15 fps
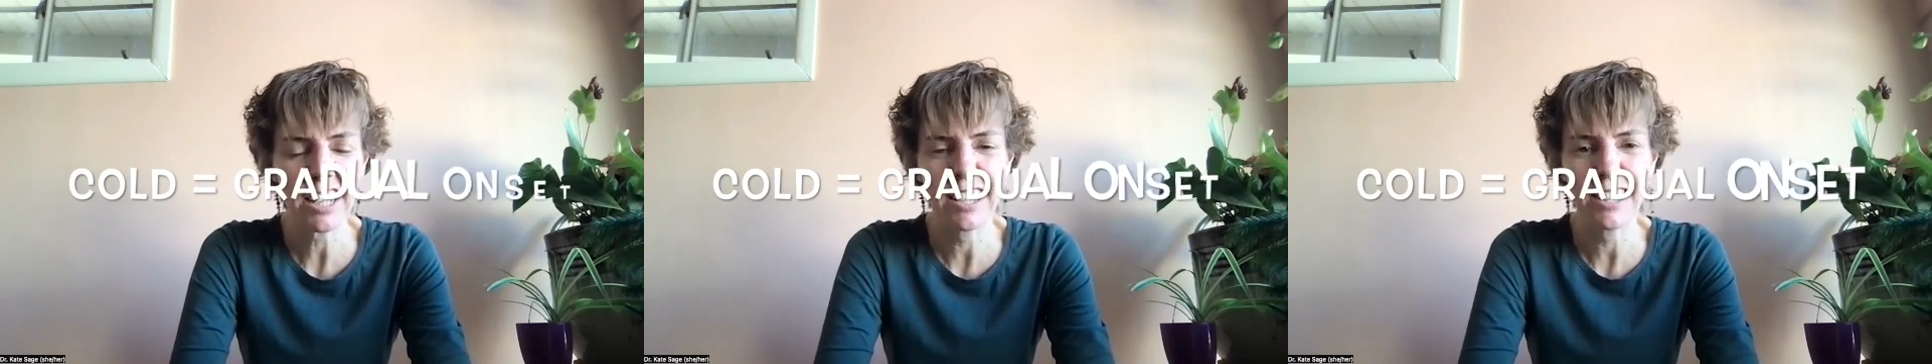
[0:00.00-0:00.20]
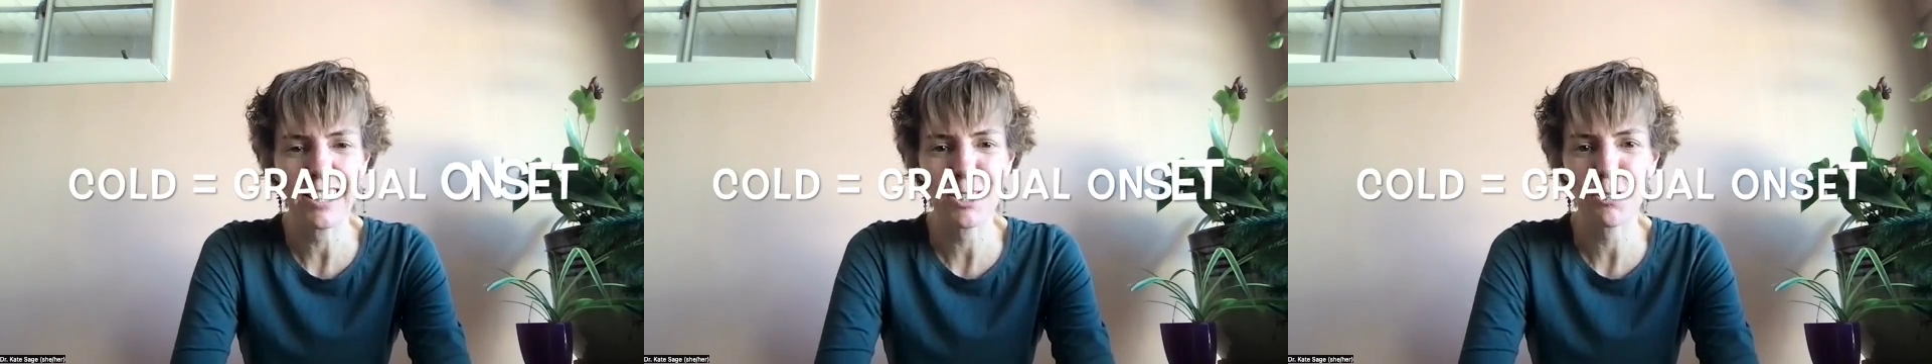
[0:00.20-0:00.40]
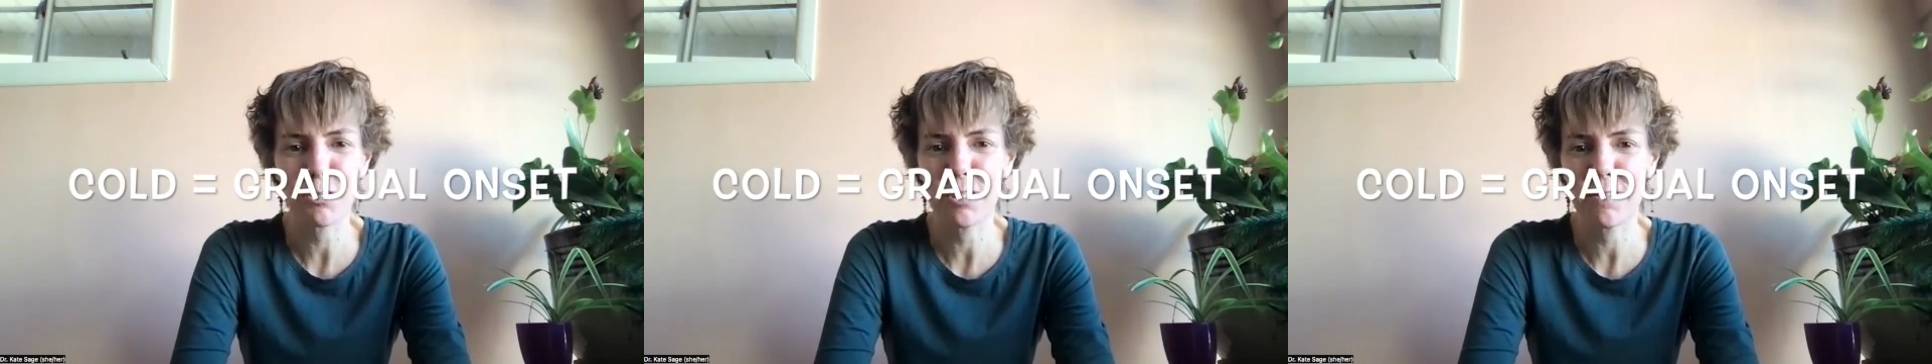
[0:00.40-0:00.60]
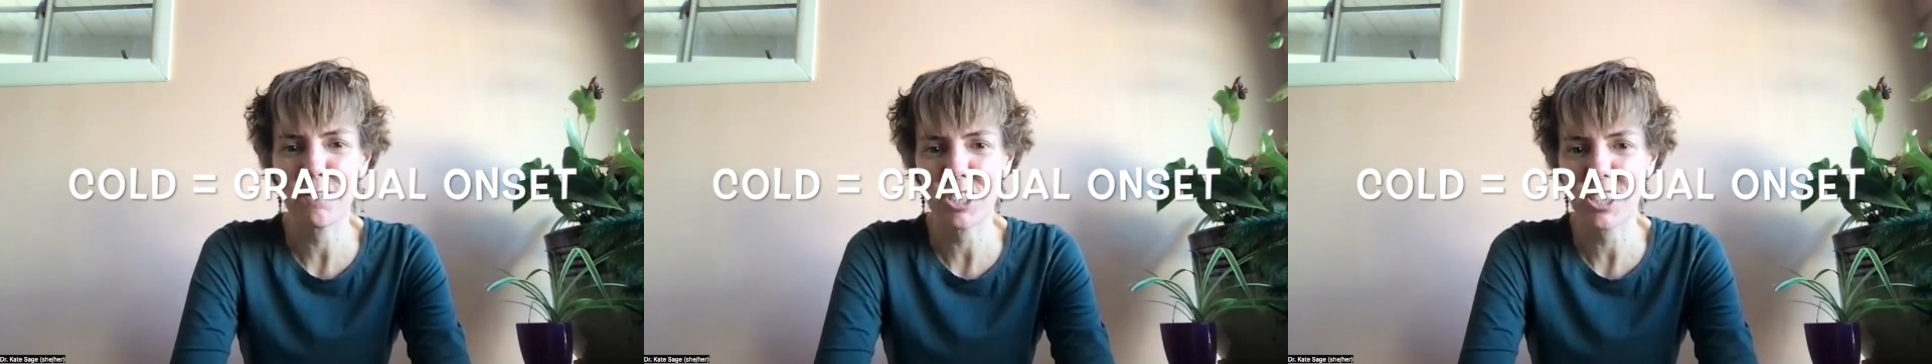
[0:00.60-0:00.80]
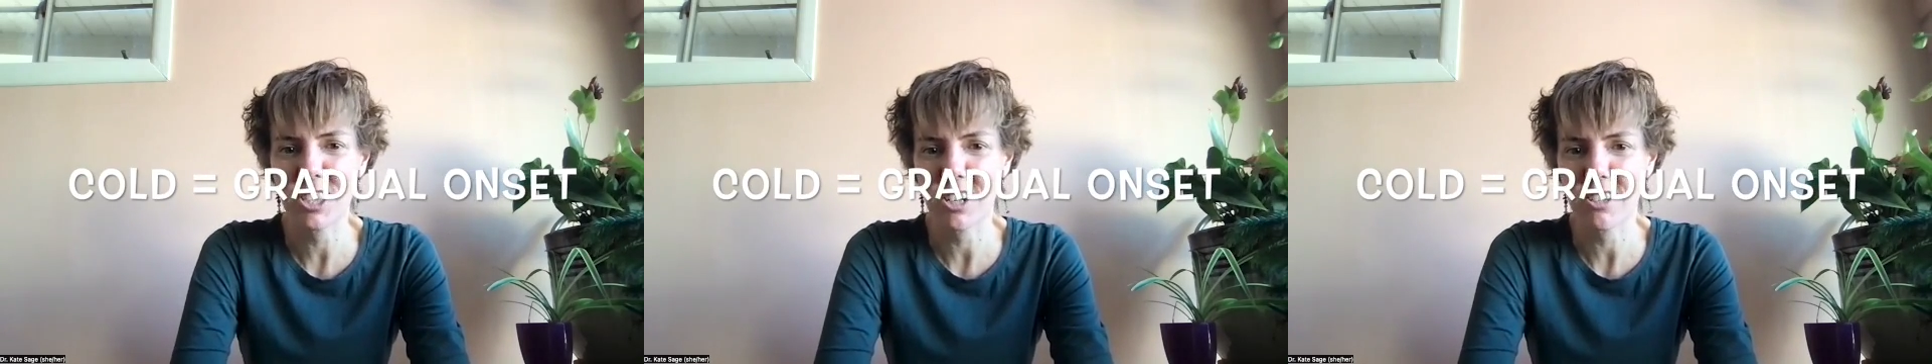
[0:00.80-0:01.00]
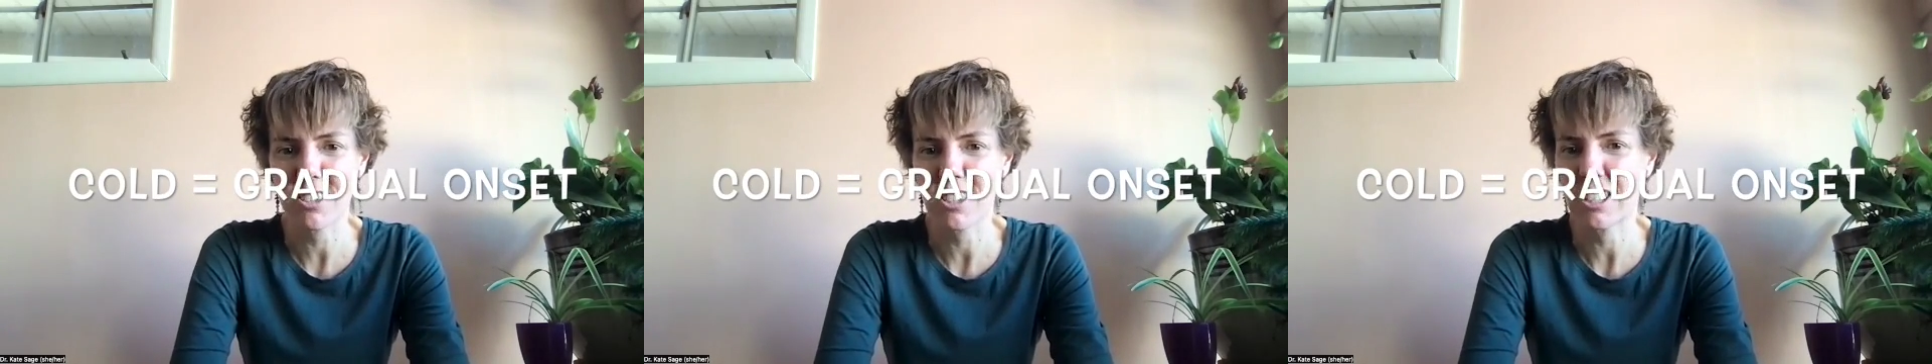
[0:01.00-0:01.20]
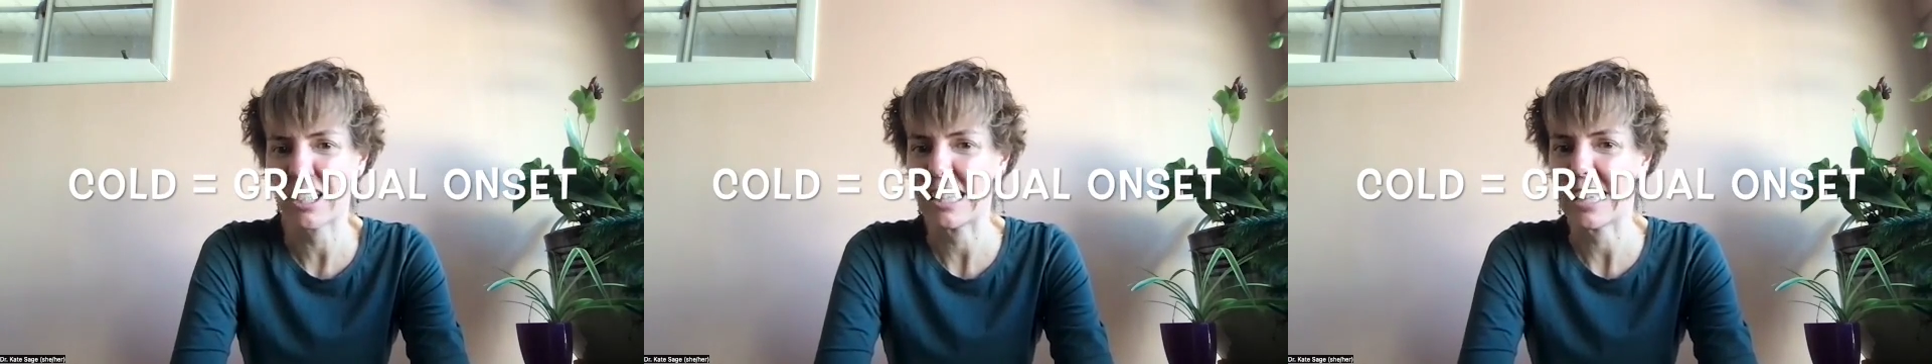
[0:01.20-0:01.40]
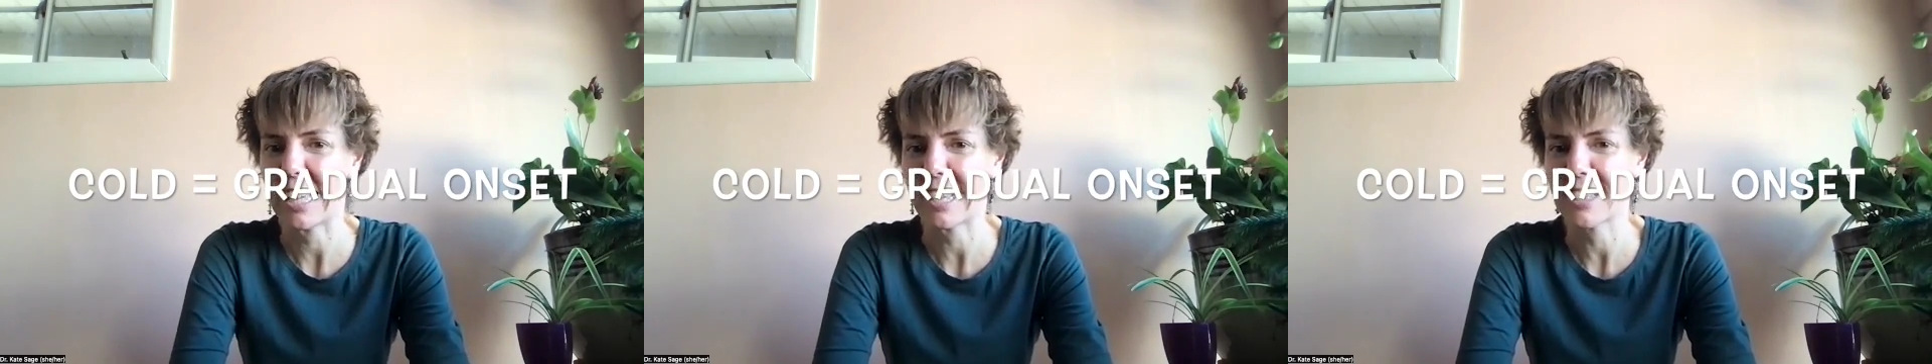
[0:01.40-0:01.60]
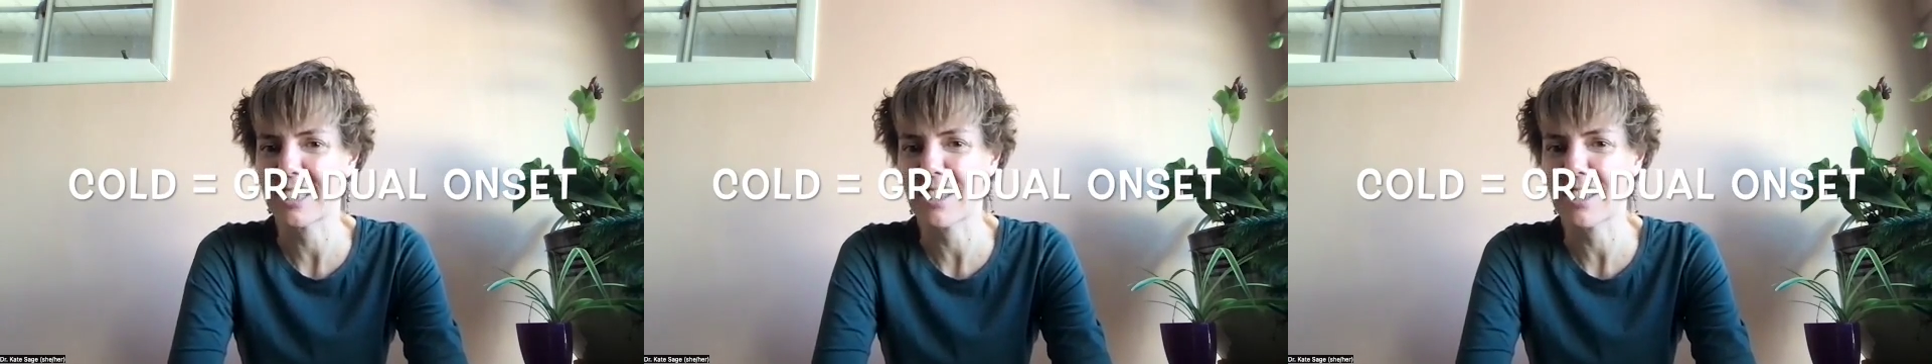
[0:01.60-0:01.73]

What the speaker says: and it sort of just starts looking like a